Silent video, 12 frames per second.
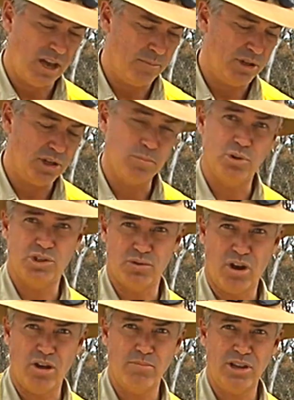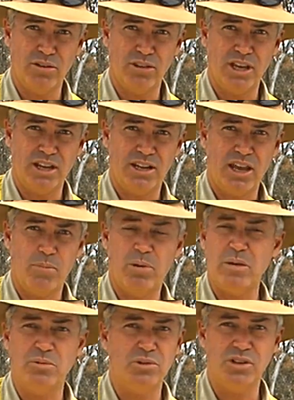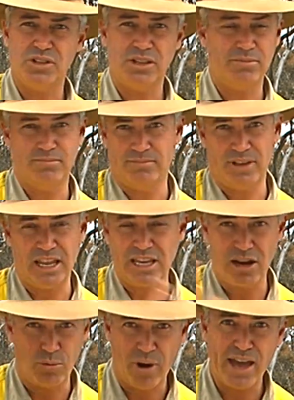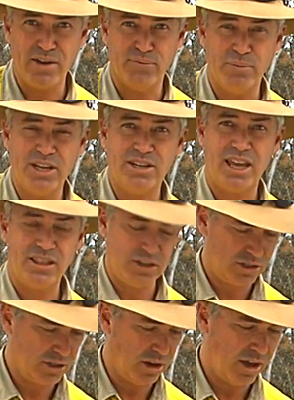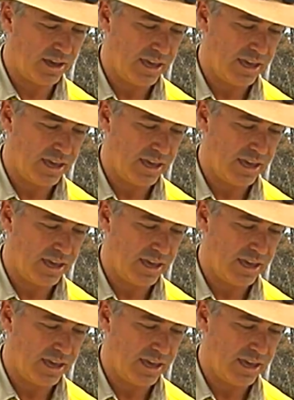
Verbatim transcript: um, and you can put your own meat on there. Now, people are using any array of meat head that you like.